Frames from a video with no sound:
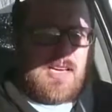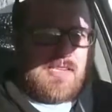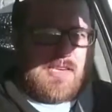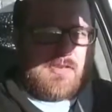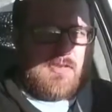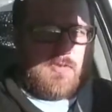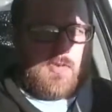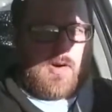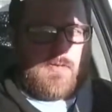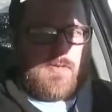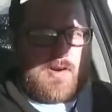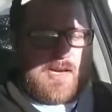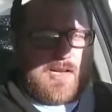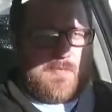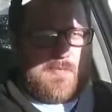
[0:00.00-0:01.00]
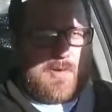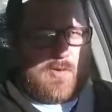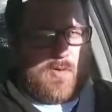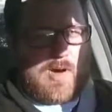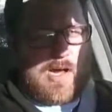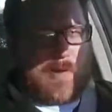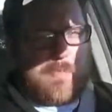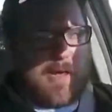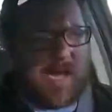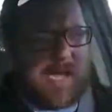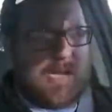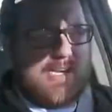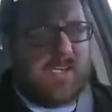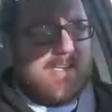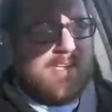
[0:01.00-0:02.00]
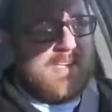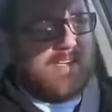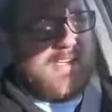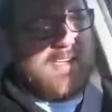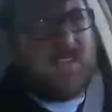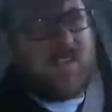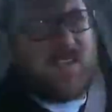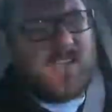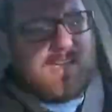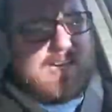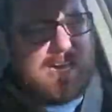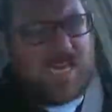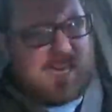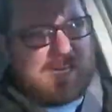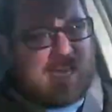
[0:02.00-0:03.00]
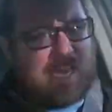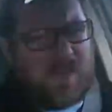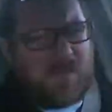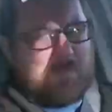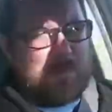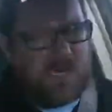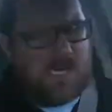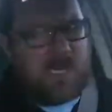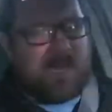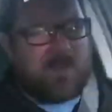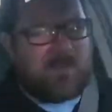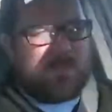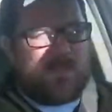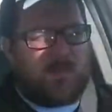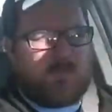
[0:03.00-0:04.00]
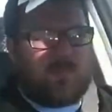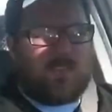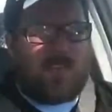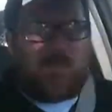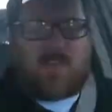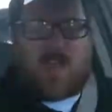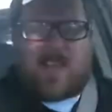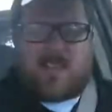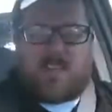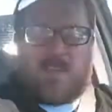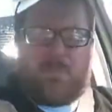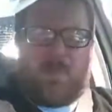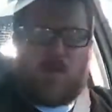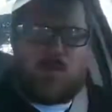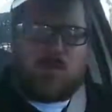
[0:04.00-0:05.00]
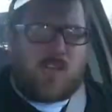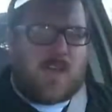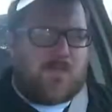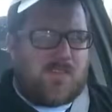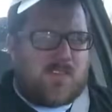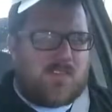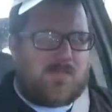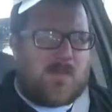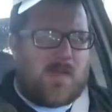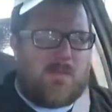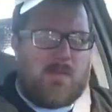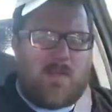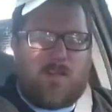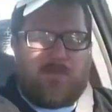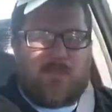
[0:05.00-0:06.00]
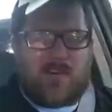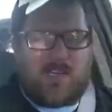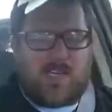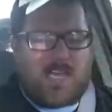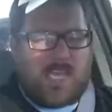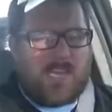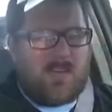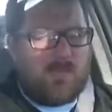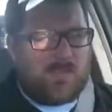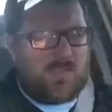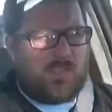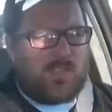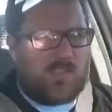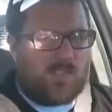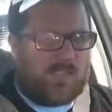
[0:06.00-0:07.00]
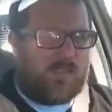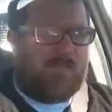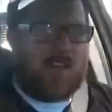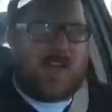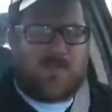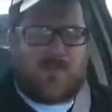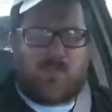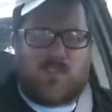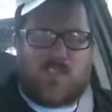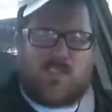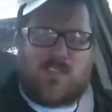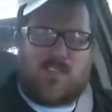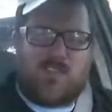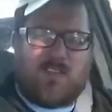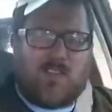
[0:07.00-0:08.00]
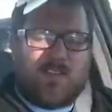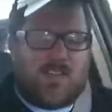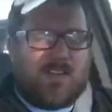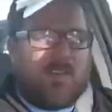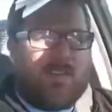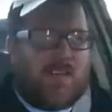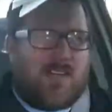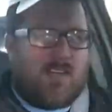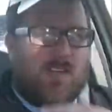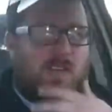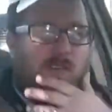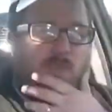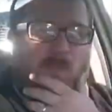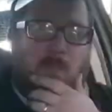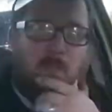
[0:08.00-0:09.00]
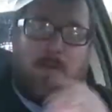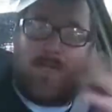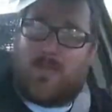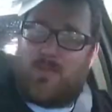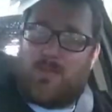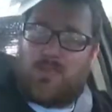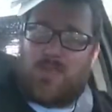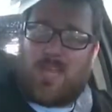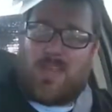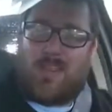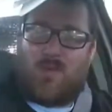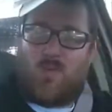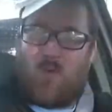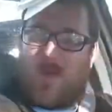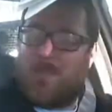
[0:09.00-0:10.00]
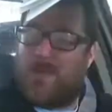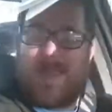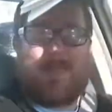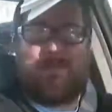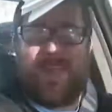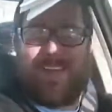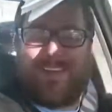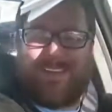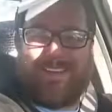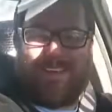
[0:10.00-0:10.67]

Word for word: I did some work for him a little while back. And I am picking up some stuff at the post office, my mail for today, which is usually five or six uh, bills and then one payment.